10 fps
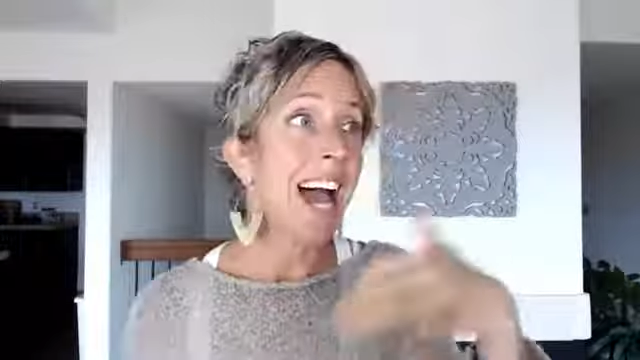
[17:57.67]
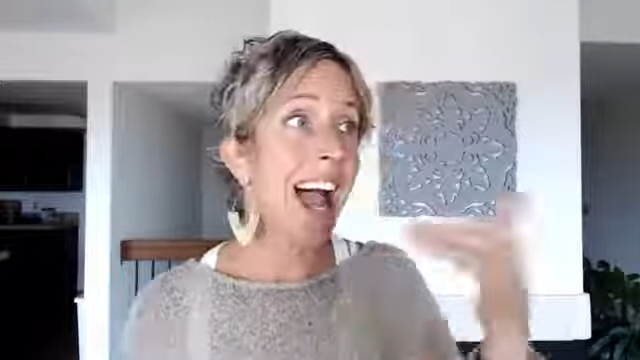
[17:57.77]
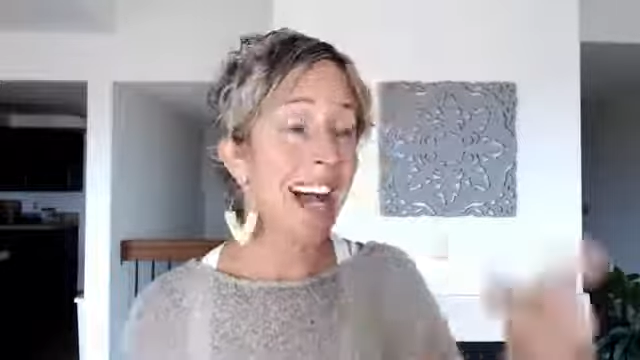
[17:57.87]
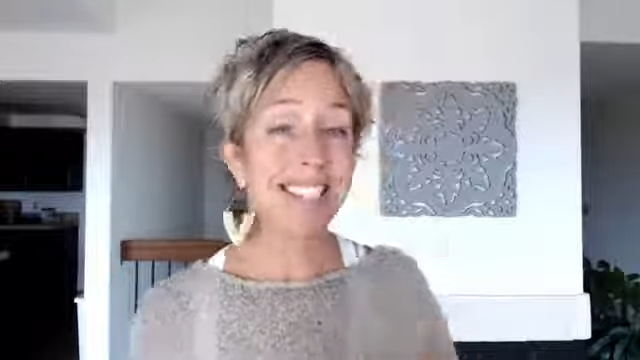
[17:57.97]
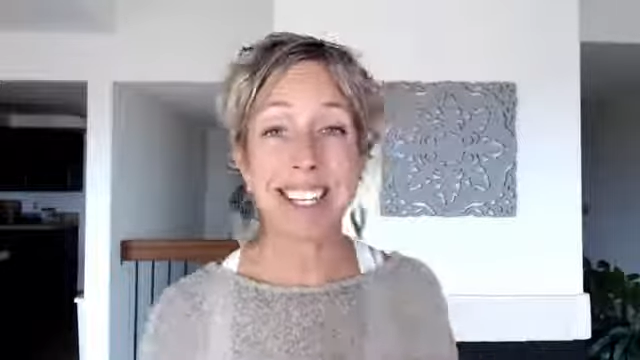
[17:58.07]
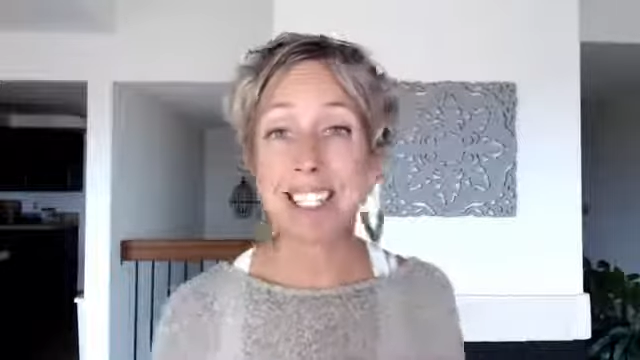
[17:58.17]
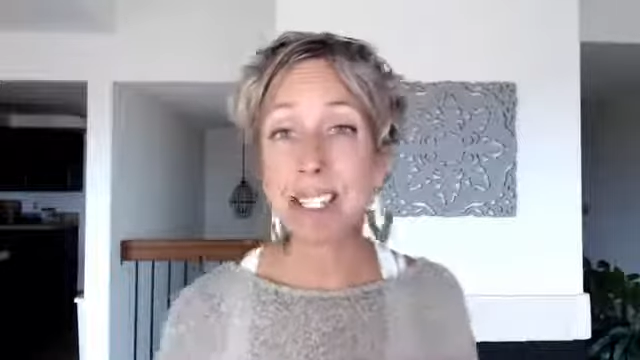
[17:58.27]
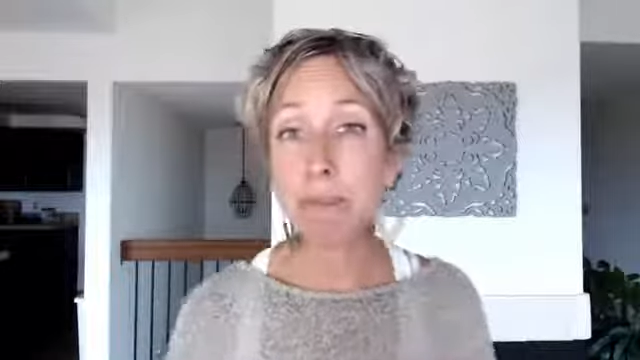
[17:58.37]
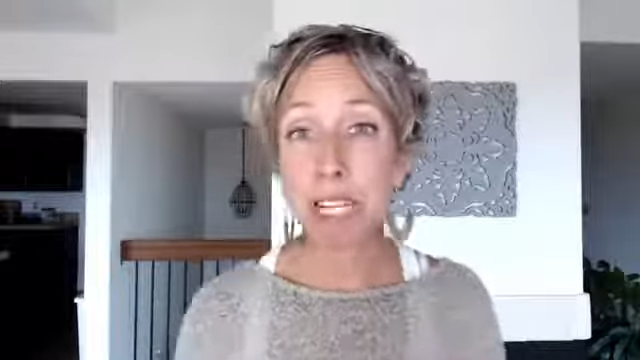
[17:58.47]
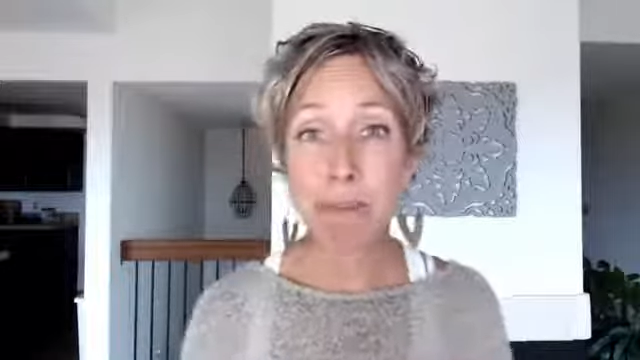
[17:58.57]
asking
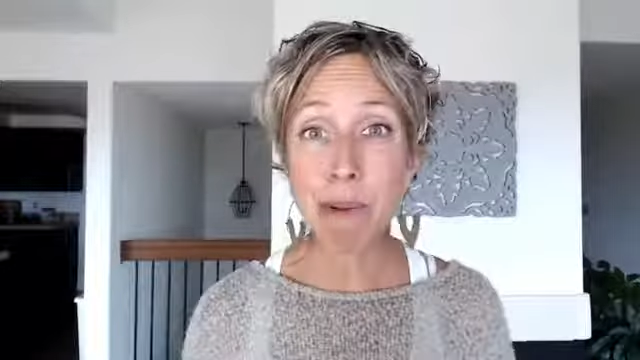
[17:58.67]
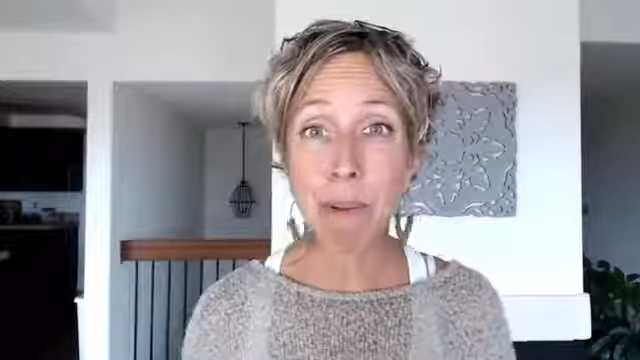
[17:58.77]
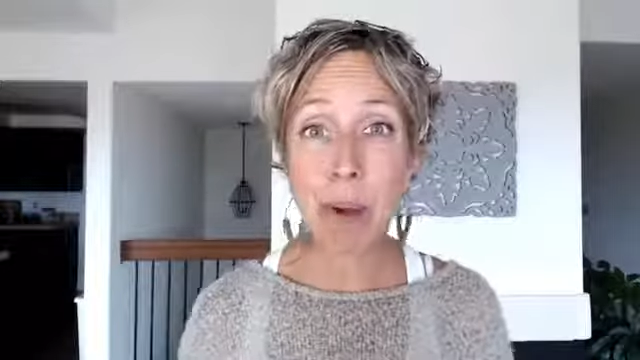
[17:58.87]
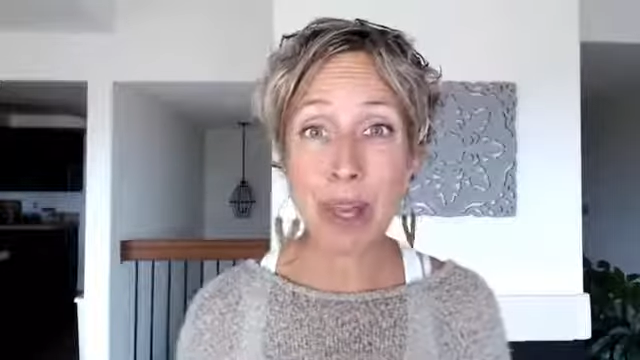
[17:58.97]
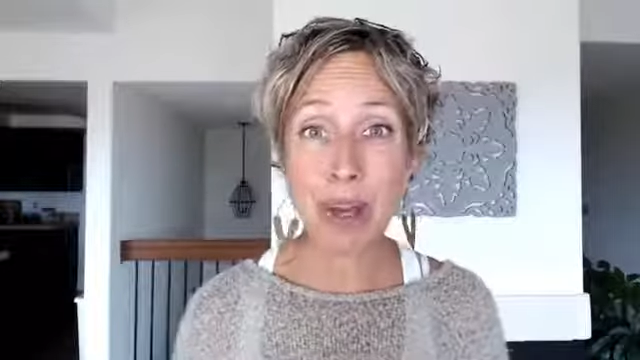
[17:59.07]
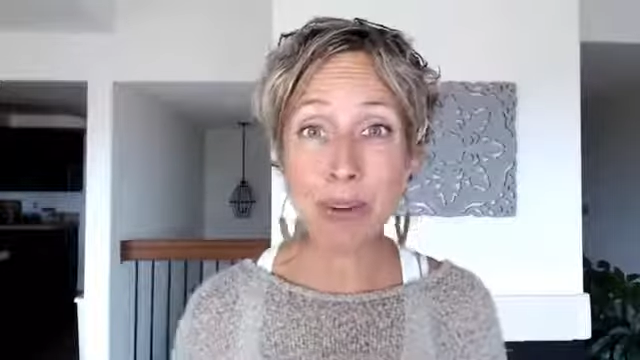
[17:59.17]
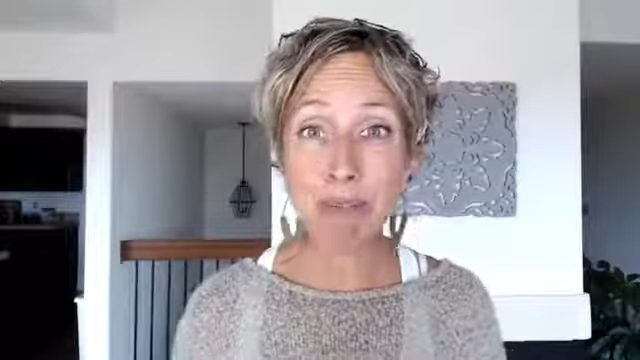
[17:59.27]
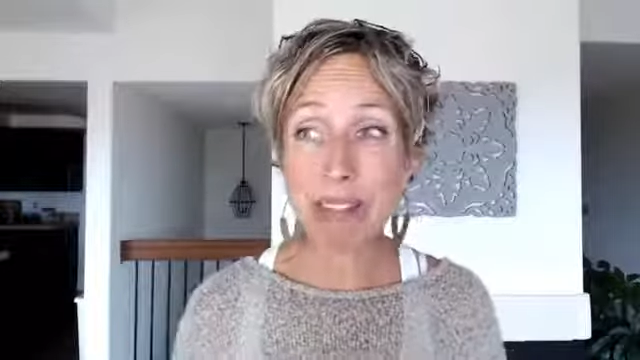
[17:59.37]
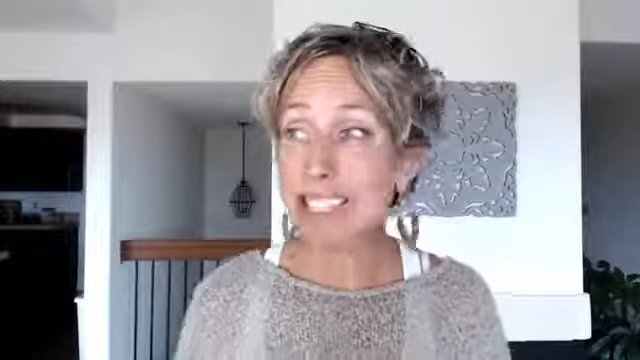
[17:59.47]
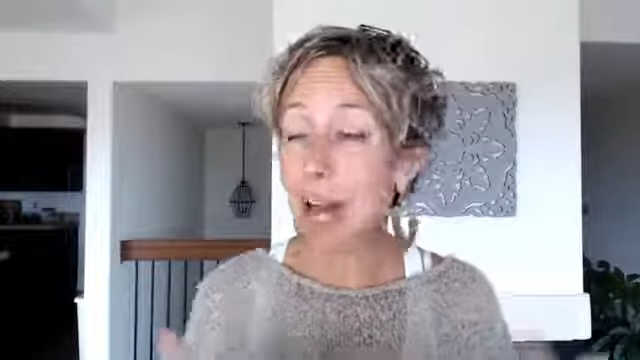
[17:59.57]
somebody to promote
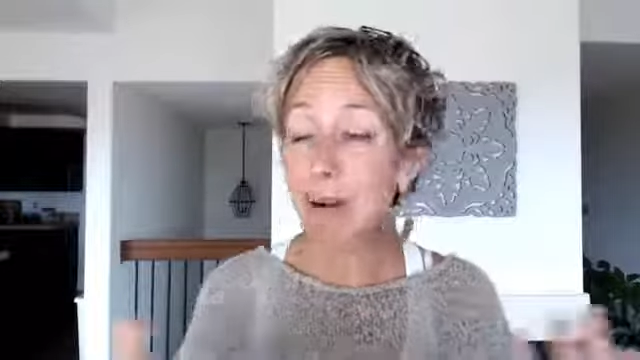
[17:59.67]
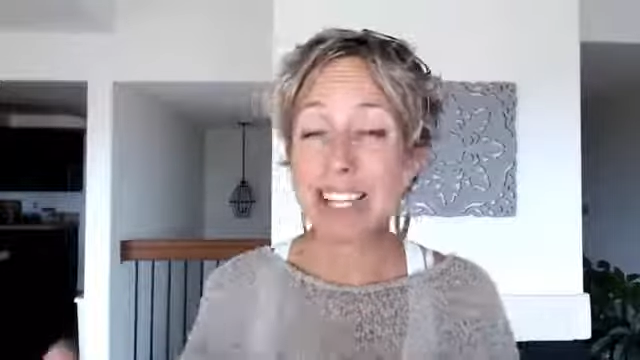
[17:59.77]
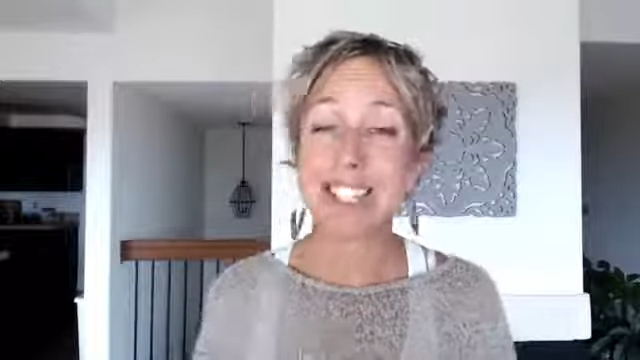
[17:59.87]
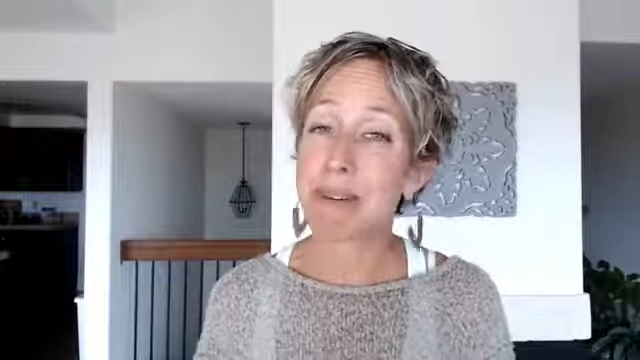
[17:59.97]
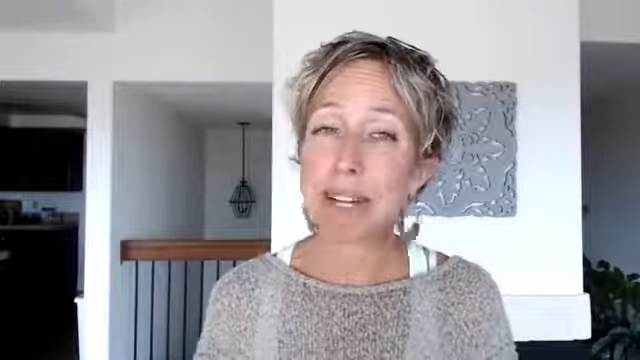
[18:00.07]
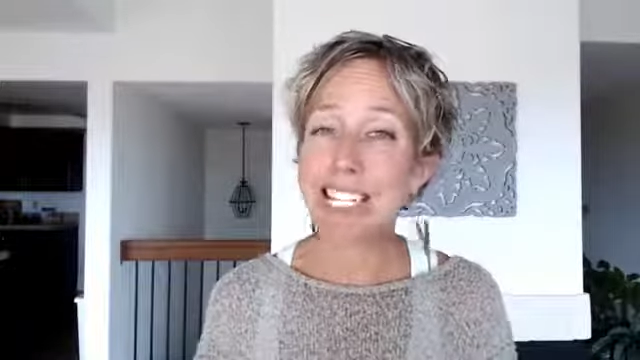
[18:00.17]
you. It's how I start